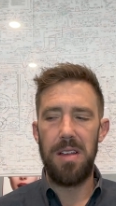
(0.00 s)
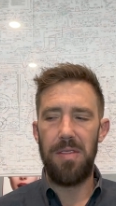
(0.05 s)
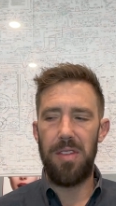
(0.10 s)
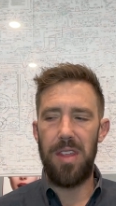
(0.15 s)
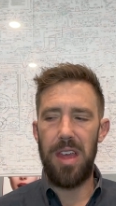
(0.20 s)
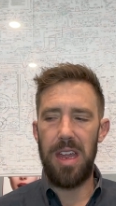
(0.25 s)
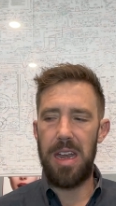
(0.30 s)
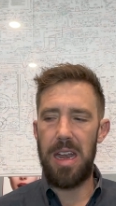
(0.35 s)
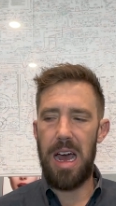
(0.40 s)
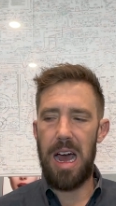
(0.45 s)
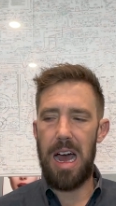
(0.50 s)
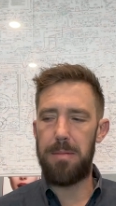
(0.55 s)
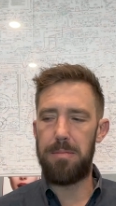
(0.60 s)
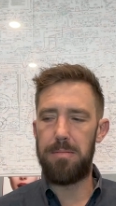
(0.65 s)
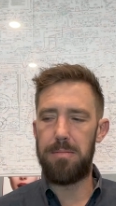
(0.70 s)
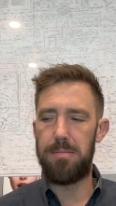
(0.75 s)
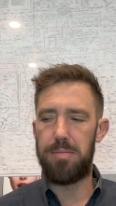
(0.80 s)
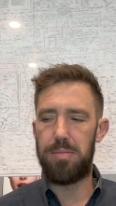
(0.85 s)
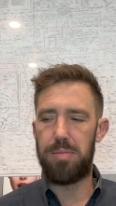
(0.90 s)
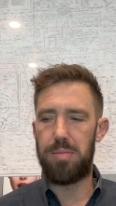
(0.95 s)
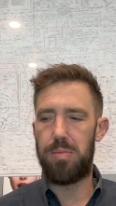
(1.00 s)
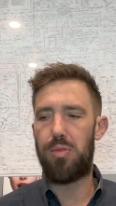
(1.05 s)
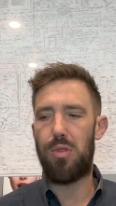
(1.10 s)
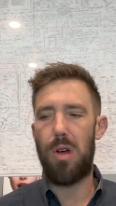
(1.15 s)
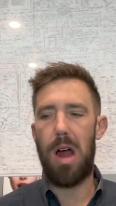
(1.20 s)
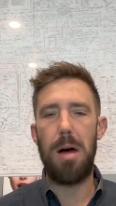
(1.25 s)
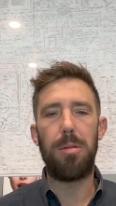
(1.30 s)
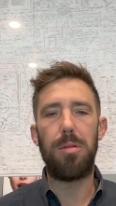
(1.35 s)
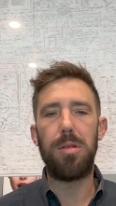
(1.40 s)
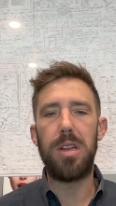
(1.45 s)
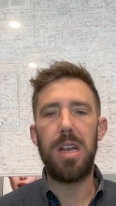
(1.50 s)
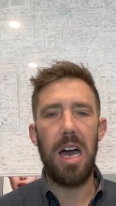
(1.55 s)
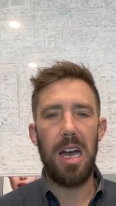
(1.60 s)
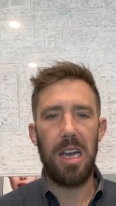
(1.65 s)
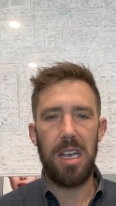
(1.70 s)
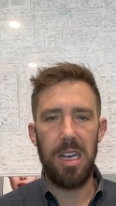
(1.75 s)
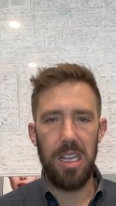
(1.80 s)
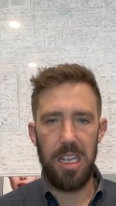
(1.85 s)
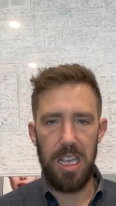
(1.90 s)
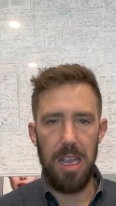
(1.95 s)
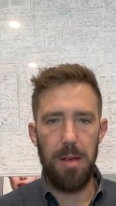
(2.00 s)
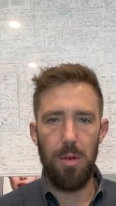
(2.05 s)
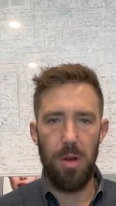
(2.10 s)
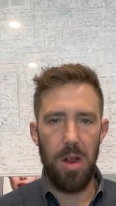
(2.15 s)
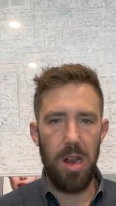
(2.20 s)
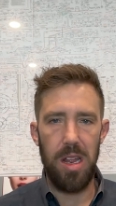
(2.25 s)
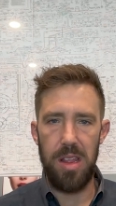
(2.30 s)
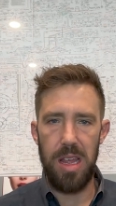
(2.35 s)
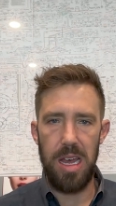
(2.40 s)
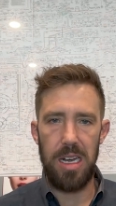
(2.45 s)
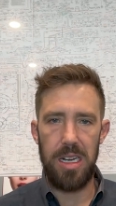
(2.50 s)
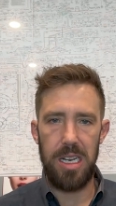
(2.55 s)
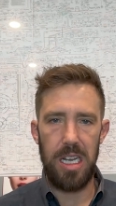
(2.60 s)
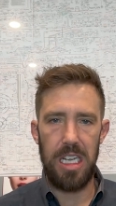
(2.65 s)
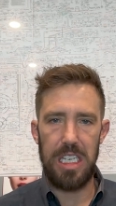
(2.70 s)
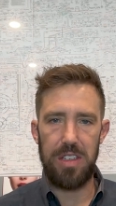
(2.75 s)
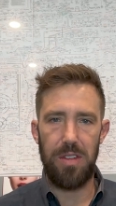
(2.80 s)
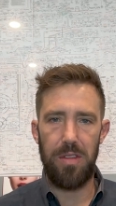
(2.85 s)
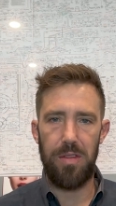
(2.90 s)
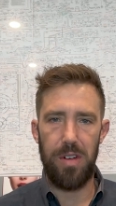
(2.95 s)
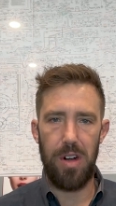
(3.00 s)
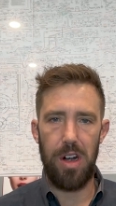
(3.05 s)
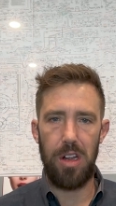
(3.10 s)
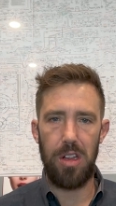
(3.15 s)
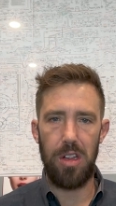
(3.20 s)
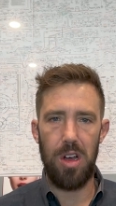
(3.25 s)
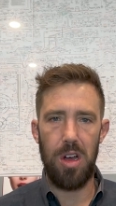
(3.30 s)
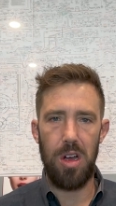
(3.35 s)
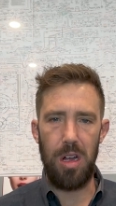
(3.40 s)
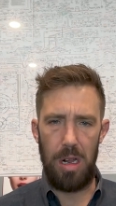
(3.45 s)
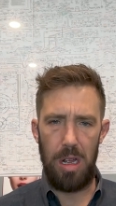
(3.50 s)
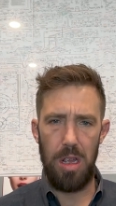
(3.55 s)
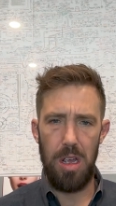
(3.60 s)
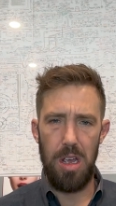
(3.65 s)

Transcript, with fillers: then I'm probably not going to keep running that test for very long